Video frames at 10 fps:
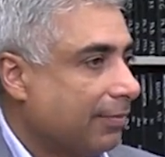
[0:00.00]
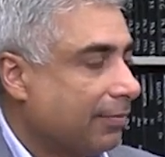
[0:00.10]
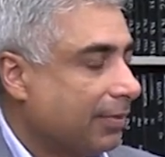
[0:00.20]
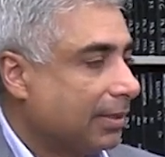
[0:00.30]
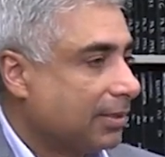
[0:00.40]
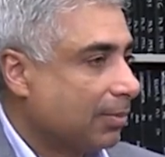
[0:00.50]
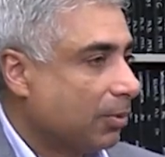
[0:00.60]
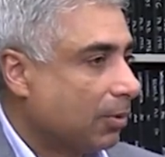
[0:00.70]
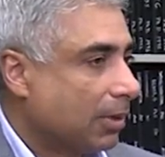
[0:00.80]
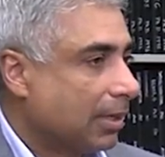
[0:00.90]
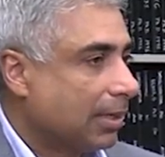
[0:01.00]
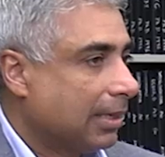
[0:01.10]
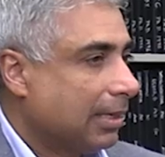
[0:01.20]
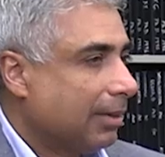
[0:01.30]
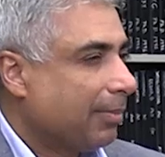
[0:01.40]
of support.
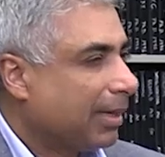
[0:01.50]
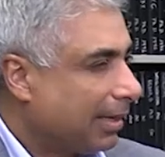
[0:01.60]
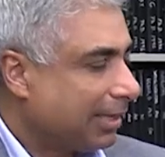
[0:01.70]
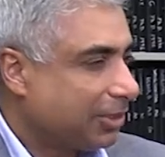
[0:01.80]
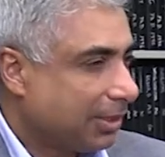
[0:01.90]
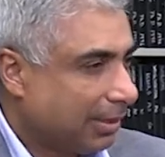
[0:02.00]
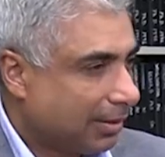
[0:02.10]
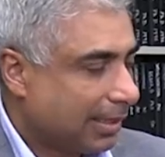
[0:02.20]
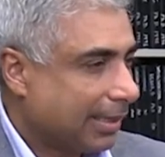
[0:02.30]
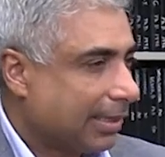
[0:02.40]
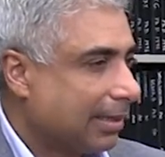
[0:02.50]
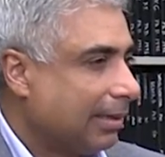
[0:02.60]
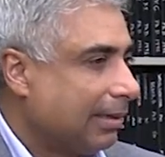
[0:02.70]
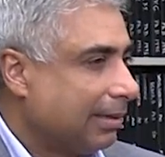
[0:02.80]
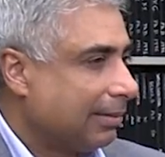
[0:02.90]
But in engineering,
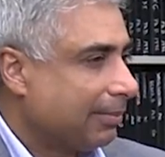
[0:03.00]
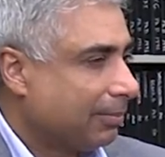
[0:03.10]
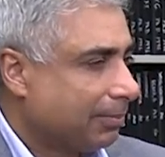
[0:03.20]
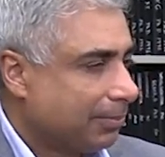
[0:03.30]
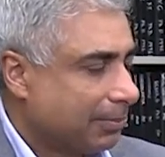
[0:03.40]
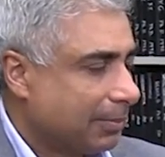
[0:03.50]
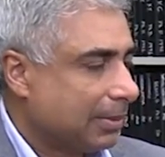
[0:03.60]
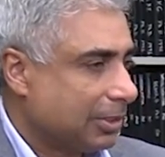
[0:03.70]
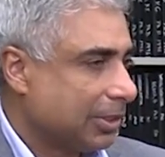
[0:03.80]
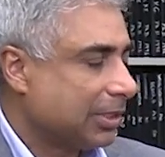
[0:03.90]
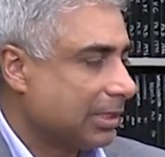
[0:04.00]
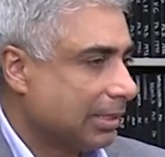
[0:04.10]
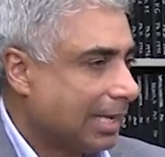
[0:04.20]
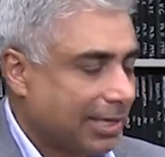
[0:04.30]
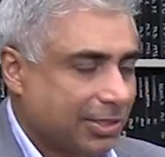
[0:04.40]
just
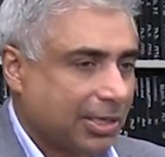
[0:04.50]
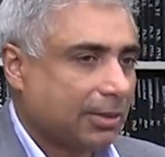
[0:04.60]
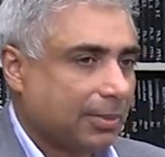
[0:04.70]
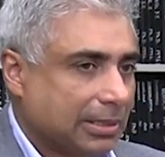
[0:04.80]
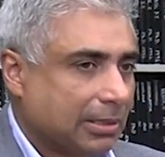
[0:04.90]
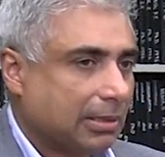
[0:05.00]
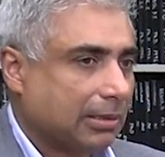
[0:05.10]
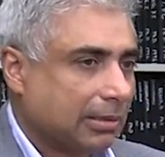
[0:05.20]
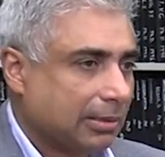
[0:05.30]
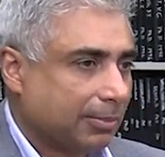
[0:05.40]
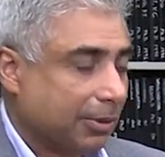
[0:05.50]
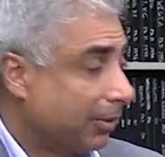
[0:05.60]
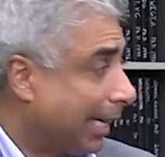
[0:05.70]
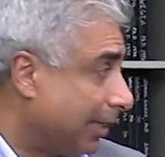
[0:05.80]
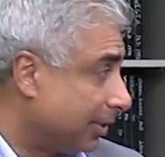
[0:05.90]
last year we started the Purdue
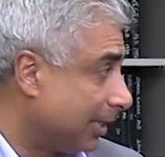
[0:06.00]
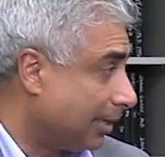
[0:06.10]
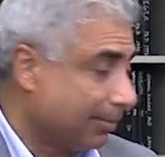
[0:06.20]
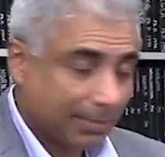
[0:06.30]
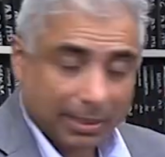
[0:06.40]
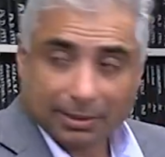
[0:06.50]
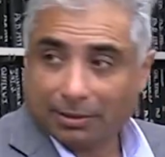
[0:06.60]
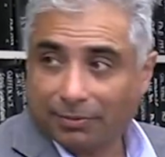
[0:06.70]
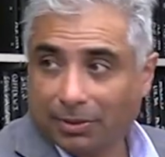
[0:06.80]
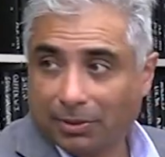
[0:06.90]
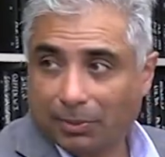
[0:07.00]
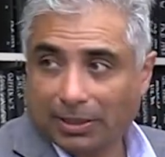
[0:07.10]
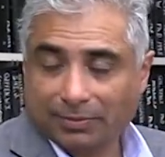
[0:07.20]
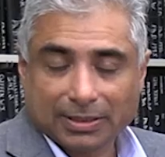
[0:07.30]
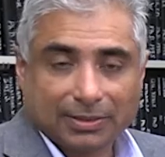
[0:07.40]
Cares Hub. I don't know if you're aware
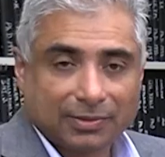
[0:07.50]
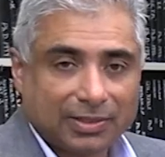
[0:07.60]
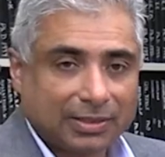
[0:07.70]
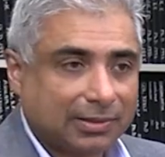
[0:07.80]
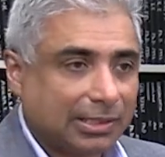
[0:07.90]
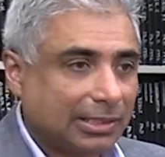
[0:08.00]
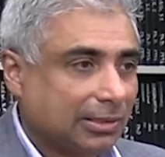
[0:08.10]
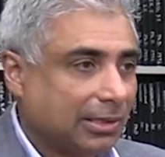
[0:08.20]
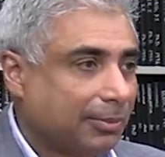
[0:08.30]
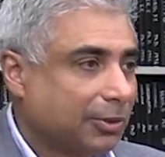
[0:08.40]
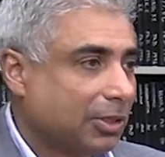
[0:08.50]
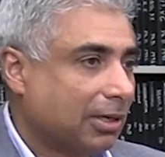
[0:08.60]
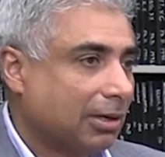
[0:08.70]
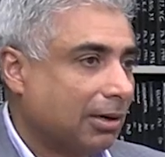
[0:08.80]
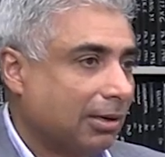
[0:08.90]
of this. It's in
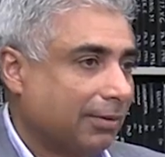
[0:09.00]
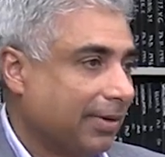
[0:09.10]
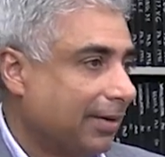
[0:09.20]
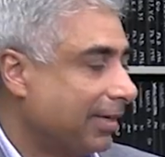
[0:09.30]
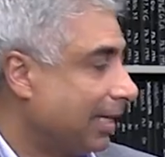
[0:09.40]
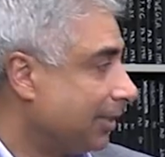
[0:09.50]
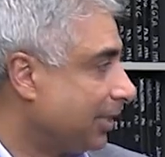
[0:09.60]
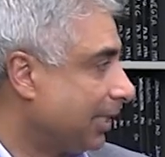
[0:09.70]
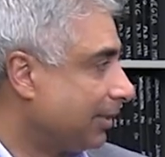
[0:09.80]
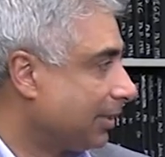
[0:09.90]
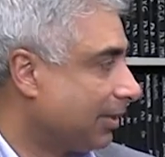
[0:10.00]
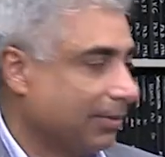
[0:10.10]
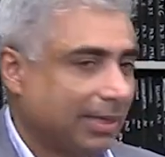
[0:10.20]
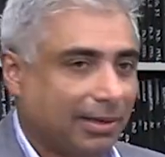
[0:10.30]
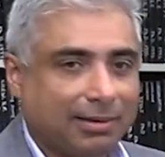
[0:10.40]
Armstrong Hall. If you haven't had a chance to go
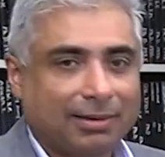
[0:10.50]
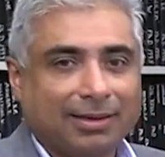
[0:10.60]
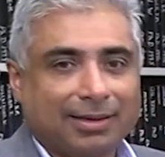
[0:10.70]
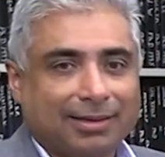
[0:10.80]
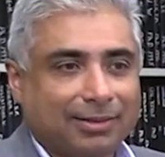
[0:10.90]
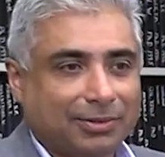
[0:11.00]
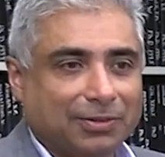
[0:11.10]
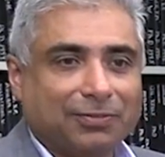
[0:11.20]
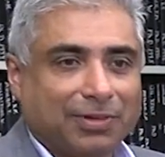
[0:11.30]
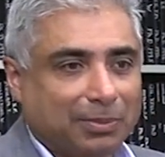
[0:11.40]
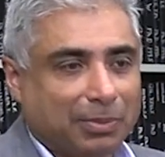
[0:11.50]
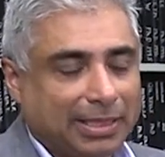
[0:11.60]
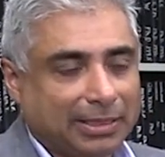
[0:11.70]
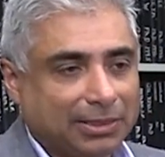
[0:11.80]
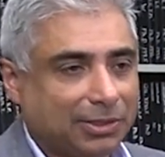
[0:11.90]
there, it's a fun
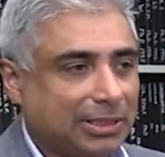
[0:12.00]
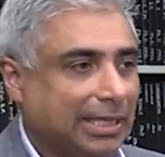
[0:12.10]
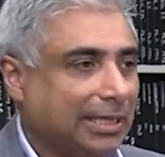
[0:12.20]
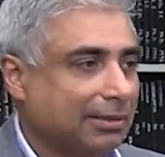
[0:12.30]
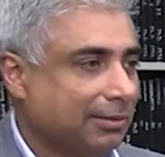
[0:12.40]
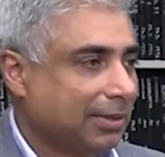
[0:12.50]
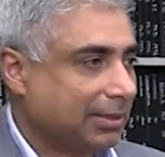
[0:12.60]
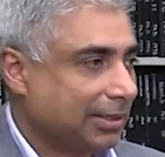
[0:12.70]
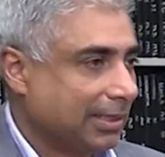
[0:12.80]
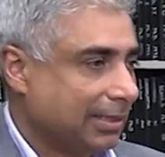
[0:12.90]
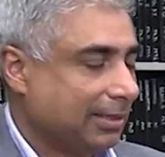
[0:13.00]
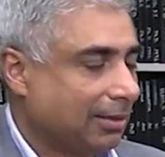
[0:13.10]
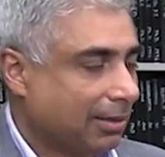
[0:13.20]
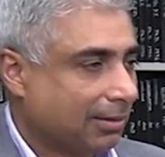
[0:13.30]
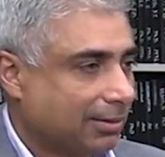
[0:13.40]
place. Christy Eaton runs it,
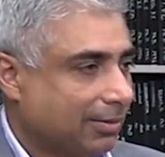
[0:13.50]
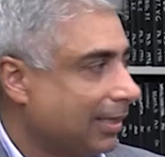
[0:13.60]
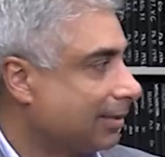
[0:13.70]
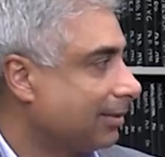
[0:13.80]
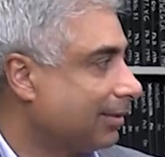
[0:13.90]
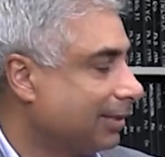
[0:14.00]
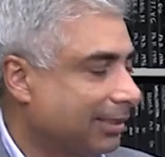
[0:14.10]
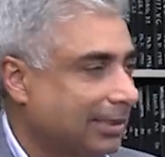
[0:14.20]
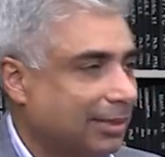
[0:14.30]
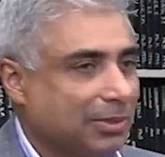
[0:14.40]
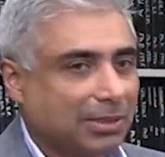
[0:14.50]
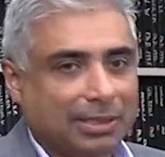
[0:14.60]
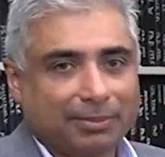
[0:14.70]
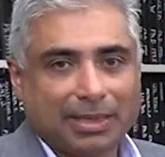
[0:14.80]
inaugural director. She's absolutely